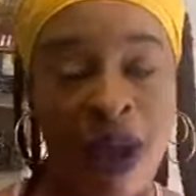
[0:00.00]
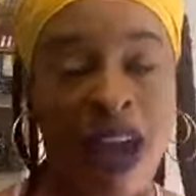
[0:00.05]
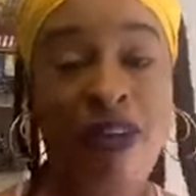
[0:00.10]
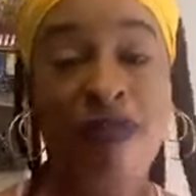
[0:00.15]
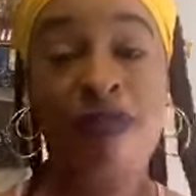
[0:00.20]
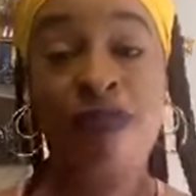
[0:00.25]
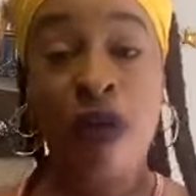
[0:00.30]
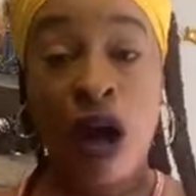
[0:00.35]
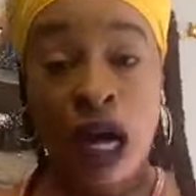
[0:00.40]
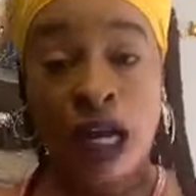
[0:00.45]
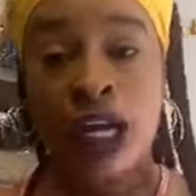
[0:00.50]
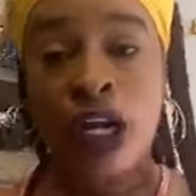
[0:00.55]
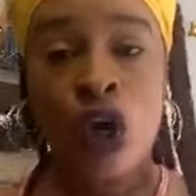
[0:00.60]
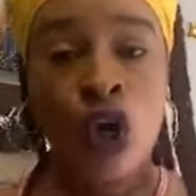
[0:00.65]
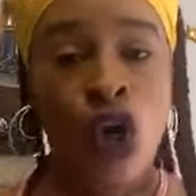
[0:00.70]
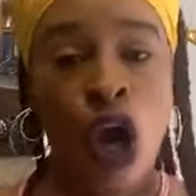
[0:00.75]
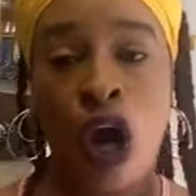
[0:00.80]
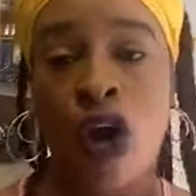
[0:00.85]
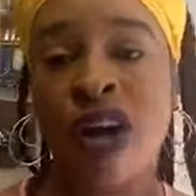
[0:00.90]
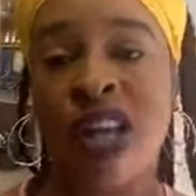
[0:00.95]
Be
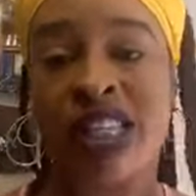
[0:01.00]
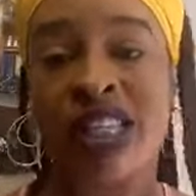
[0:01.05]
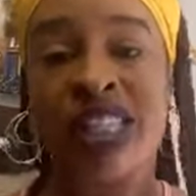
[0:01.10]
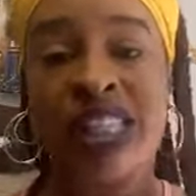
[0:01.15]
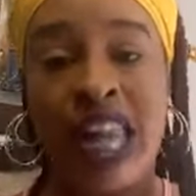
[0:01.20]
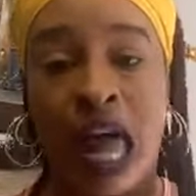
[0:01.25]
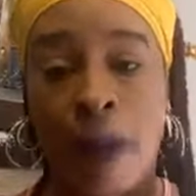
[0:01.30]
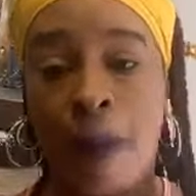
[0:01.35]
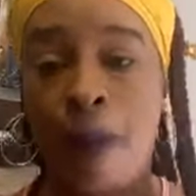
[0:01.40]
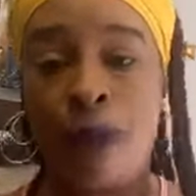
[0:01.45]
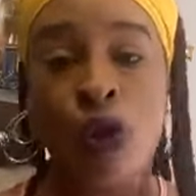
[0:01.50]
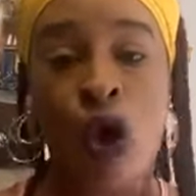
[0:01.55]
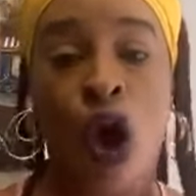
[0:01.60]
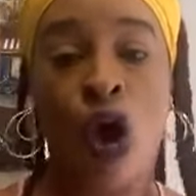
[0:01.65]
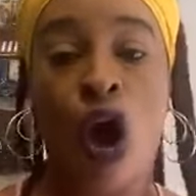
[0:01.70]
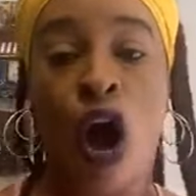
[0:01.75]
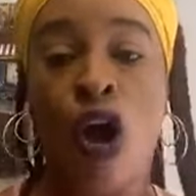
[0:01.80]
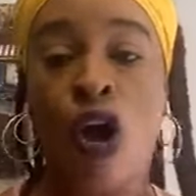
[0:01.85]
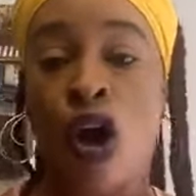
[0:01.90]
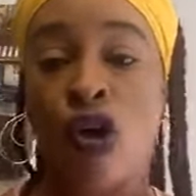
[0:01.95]
fucking, y'all need to slap up,
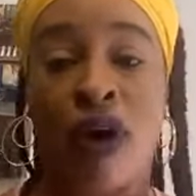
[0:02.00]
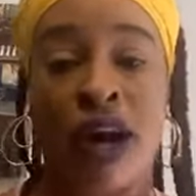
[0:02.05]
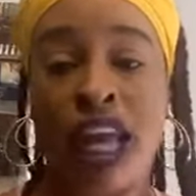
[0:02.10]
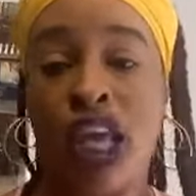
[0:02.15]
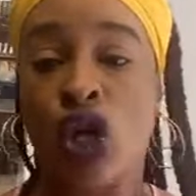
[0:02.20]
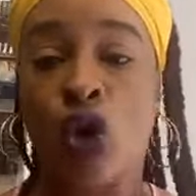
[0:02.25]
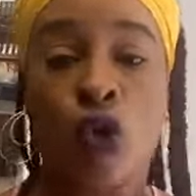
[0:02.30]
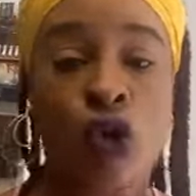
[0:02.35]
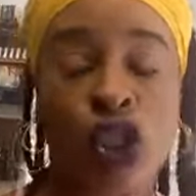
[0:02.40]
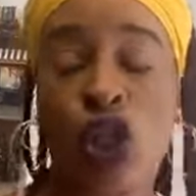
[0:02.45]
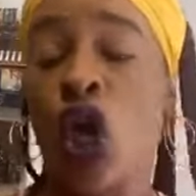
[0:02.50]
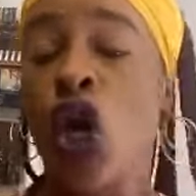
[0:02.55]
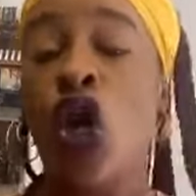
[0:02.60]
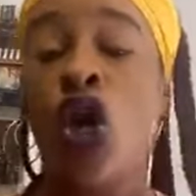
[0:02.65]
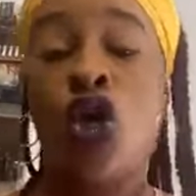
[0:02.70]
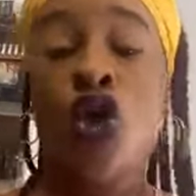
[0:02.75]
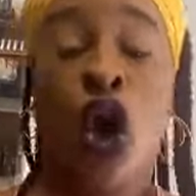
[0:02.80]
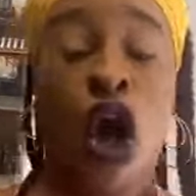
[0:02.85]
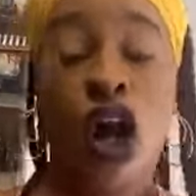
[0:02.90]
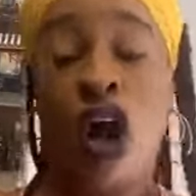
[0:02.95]
y'all all already use,
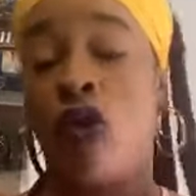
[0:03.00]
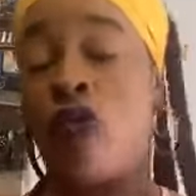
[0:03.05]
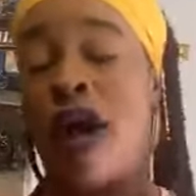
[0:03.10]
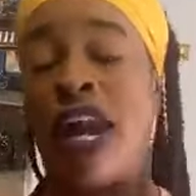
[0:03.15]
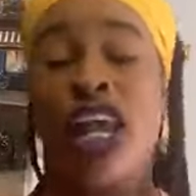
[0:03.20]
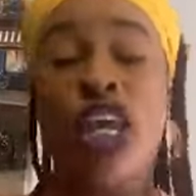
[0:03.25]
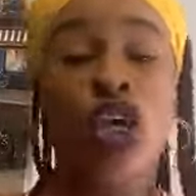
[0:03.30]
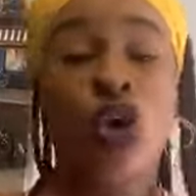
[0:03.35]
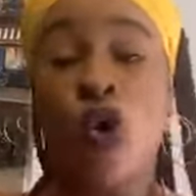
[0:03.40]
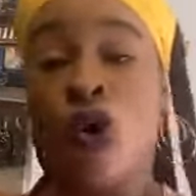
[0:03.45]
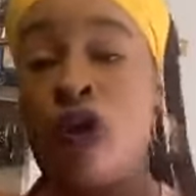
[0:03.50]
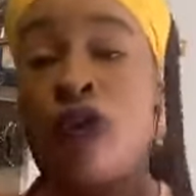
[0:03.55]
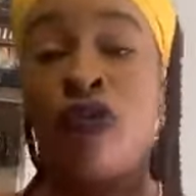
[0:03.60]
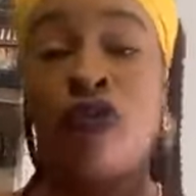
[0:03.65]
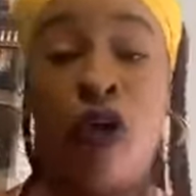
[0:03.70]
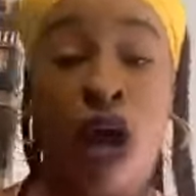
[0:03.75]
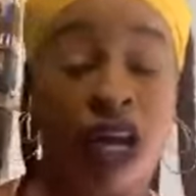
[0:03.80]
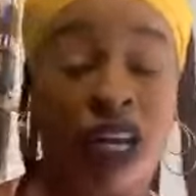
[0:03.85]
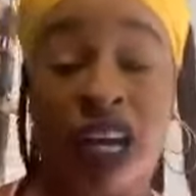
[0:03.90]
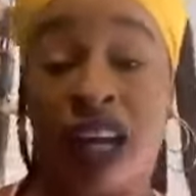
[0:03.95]
y'all already
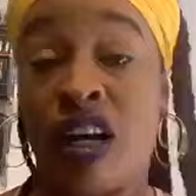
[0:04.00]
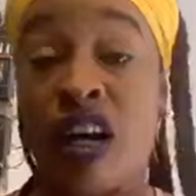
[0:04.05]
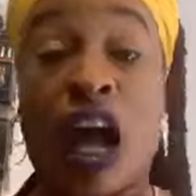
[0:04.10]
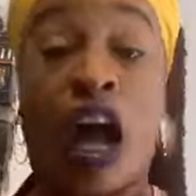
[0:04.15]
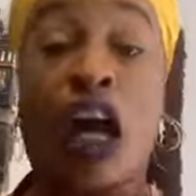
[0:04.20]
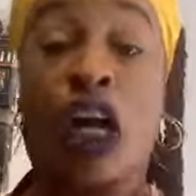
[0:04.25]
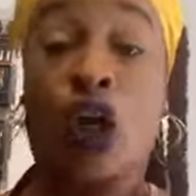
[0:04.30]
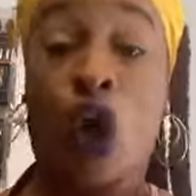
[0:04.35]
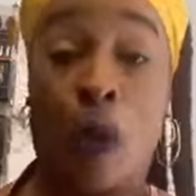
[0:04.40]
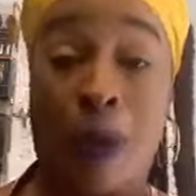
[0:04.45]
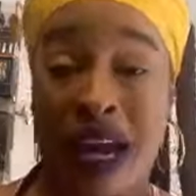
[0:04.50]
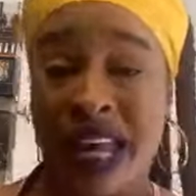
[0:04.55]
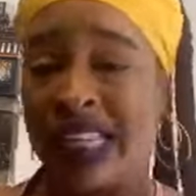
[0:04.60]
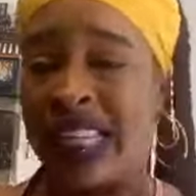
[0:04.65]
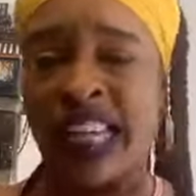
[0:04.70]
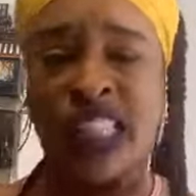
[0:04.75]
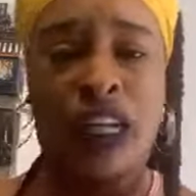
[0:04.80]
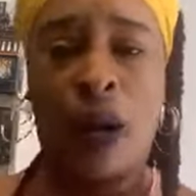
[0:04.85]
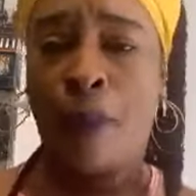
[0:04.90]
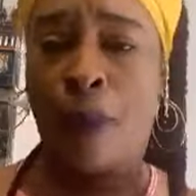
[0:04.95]
use fucking uh,
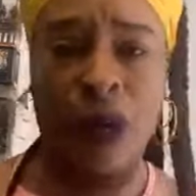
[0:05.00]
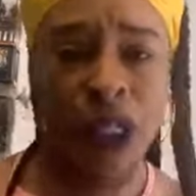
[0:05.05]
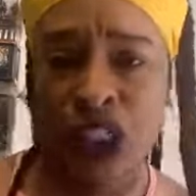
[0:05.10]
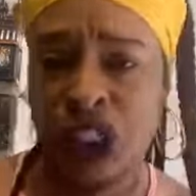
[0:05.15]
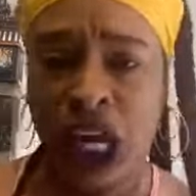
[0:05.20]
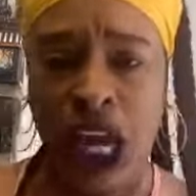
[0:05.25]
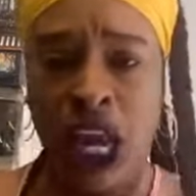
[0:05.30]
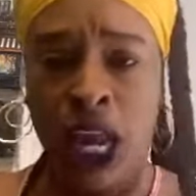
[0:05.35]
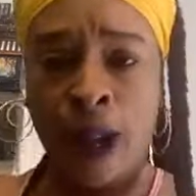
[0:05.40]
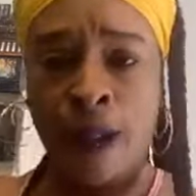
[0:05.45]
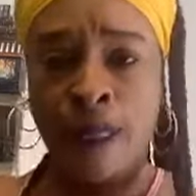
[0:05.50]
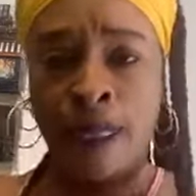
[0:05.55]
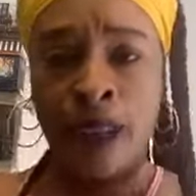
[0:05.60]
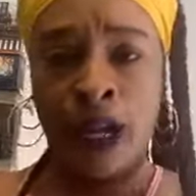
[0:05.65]
globalization pussy.